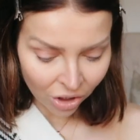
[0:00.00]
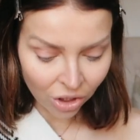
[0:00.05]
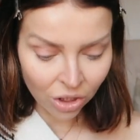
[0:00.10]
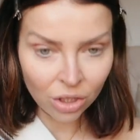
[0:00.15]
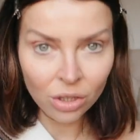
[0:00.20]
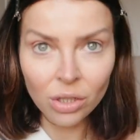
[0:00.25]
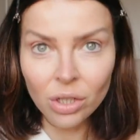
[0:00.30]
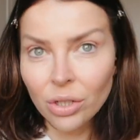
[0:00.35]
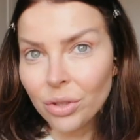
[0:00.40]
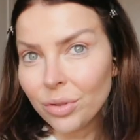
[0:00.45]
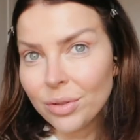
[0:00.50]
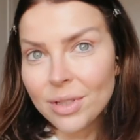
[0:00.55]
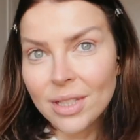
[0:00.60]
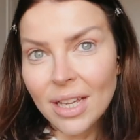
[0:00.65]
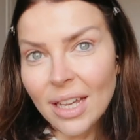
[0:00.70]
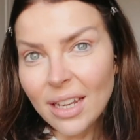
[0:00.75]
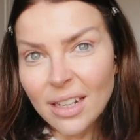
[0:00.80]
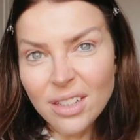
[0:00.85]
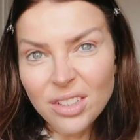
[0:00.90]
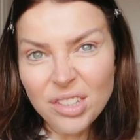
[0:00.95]
you lose it
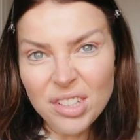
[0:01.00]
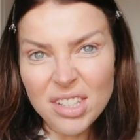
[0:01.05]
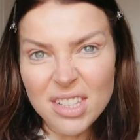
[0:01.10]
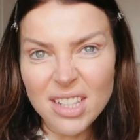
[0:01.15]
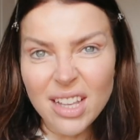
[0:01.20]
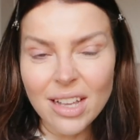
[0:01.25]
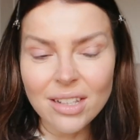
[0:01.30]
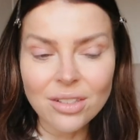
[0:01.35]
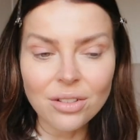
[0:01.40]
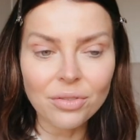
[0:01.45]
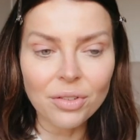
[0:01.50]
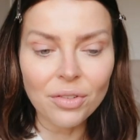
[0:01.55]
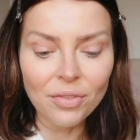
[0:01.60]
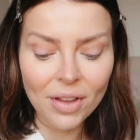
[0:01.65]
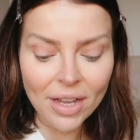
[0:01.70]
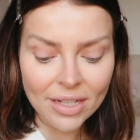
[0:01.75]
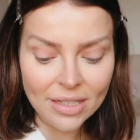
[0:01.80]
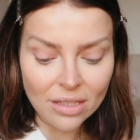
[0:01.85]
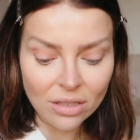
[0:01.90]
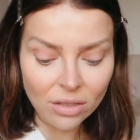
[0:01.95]
and it just slides off your
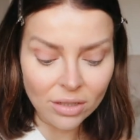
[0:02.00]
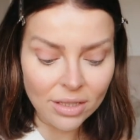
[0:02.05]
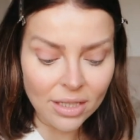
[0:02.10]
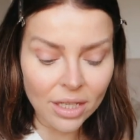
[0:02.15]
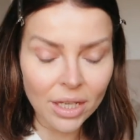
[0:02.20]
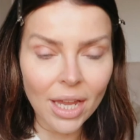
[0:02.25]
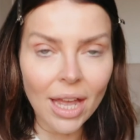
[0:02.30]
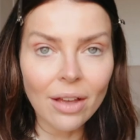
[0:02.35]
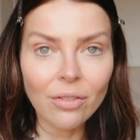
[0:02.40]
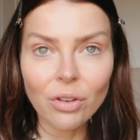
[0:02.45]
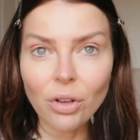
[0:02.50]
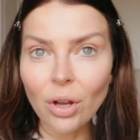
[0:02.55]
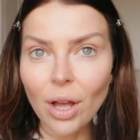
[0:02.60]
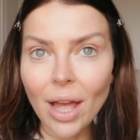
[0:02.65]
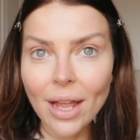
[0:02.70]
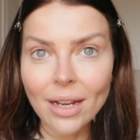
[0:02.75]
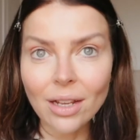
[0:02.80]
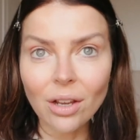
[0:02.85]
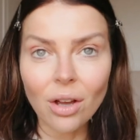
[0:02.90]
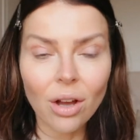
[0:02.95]
face and looks like you haven't got
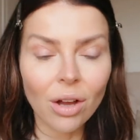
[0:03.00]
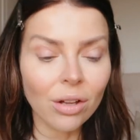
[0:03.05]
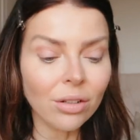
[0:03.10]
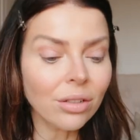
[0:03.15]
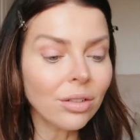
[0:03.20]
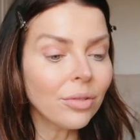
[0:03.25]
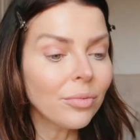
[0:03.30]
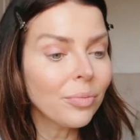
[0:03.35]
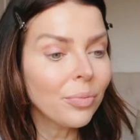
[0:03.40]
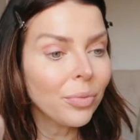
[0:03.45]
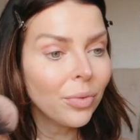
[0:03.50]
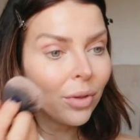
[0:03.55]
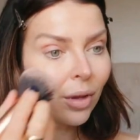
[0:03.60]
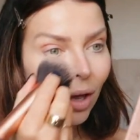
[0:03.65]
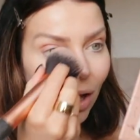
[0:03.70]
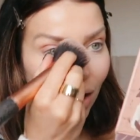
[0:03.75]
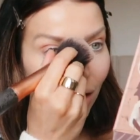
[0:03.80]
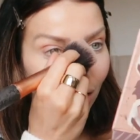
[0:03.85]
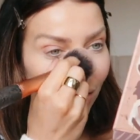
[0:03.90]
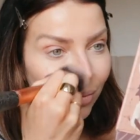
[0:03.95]
any on.
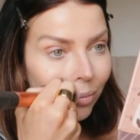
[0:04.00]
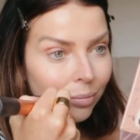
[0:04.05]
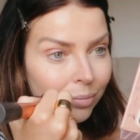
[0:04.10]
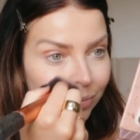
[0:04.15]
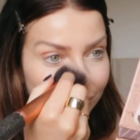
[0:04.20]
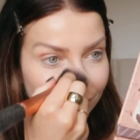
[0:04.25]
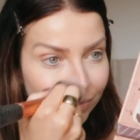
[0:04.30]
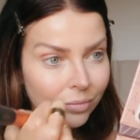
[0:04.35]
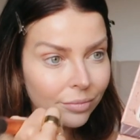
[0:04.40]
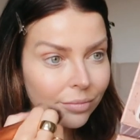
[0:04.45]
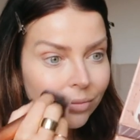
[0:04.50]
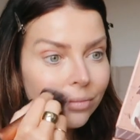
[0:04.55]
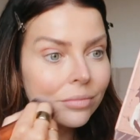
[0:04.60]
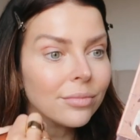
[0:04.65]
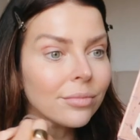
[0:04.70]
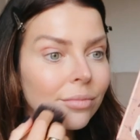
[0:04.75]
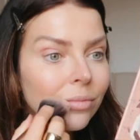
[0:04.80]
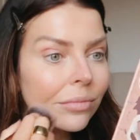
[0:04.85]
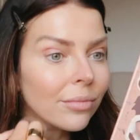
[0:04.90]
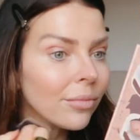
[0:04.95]

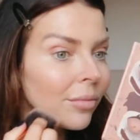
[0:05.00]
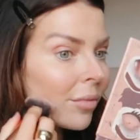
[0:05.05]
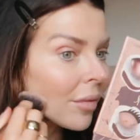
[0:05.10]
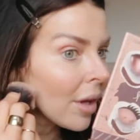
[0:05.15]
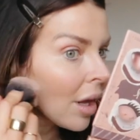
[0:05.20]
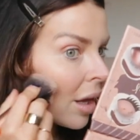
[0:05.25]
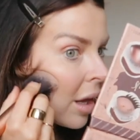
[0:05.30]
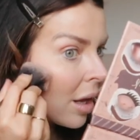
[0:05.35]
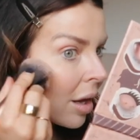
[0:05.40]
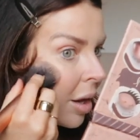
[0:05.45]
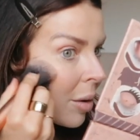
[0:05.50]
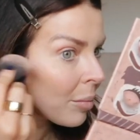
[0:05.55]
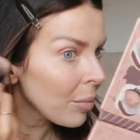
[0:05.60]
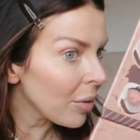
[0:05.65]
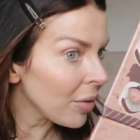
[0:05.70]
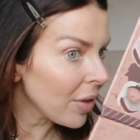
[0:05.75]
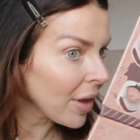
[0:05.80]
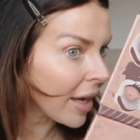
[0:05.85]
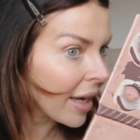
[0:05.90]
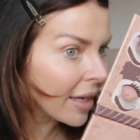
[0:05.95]

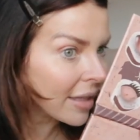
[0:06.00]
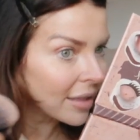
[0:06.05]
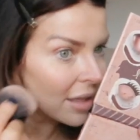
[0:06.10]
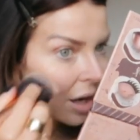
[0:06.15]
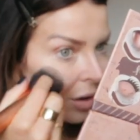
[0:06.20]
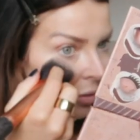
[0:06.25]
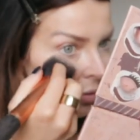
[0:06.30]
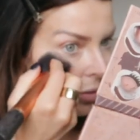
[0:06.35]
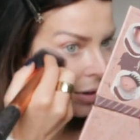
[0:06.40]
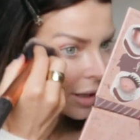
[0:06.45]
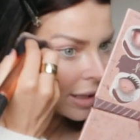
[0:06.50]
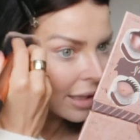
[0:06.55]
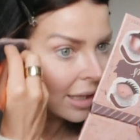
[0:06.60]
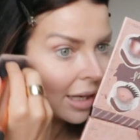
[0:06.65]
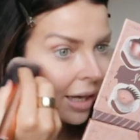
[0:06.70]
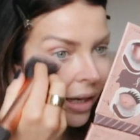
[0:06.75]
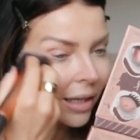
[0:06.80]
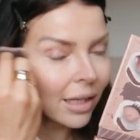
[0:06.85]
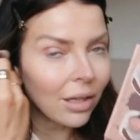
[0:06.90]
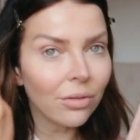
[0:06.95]
But this I really
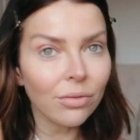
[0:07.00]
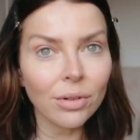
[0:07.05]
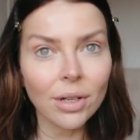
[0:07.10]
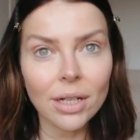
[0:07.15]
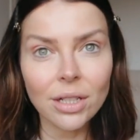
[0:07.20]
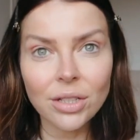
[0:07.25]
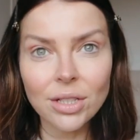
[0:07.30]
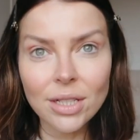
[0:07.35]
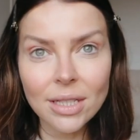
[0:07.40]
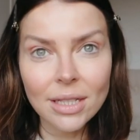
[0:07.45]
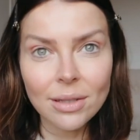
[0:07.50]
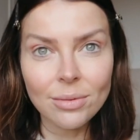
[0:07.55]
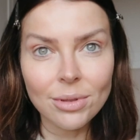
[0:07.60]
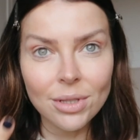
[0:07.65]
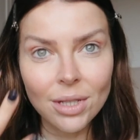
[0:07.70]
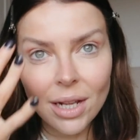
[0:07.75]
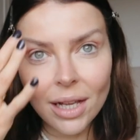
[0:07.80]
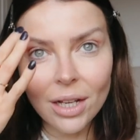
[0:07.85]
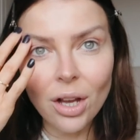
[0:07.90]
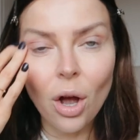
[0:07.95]
like. It really just seems
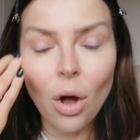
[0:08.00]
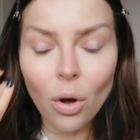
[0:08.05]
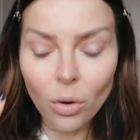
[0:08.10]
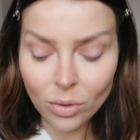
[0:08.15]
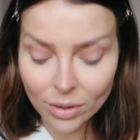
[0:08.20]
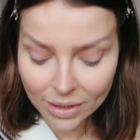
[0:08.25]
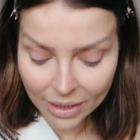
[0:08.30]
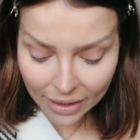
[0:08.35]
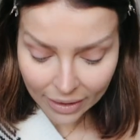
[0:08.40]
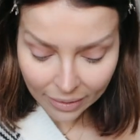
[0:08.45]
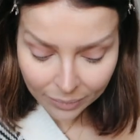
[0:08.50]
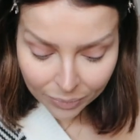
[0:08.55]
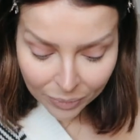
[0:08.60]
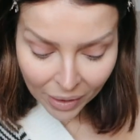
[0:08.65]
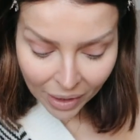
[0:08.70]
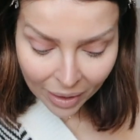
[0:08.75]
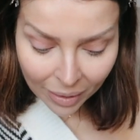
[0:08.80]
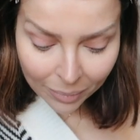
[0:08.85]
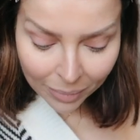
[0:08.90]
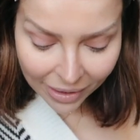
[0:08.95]
to like hold it
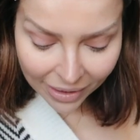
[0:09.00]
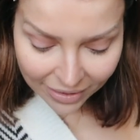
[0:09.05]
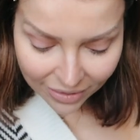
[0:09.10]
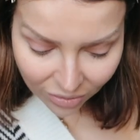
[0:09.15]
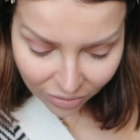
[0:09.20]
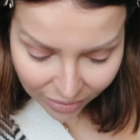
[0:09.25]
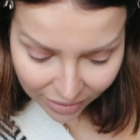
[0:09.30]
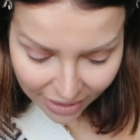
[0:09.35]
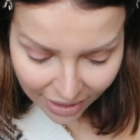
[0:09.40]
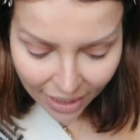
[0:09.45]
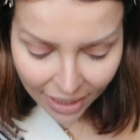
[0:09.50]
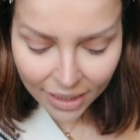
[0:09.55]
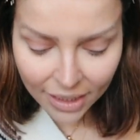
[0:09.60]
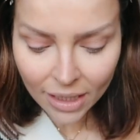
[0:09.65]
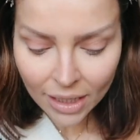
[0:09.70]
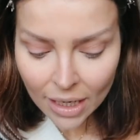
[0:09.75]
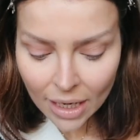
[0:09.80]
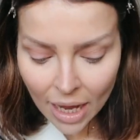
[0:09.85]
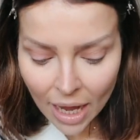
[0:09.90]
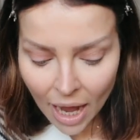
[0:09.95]
in place all day.
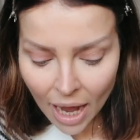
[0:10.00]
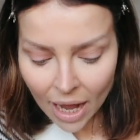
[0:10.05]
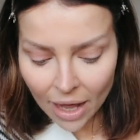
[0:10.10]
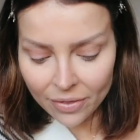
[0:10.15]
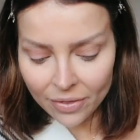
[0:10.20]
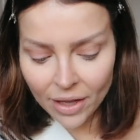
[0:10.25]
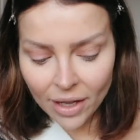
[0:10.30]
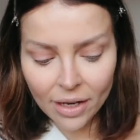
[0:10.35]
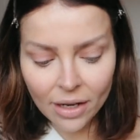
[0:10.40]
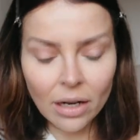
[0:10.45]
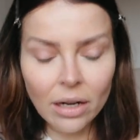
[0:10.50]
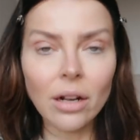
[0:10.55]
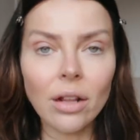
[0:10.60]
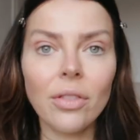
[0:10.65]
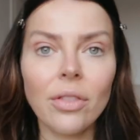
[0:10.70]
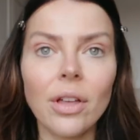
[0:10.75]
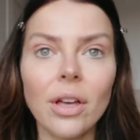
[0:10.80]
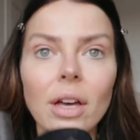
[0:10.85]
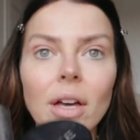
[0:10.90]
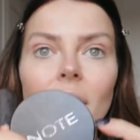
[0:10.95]
And then
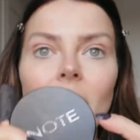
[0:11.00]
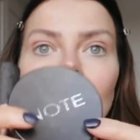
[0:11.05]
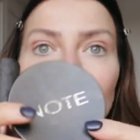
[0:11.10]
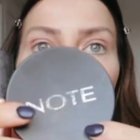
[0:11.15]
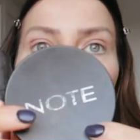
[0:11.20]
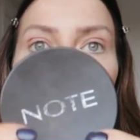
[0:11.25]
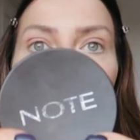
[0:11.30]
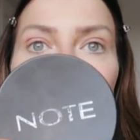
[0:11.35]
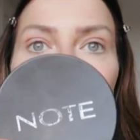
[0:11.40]
another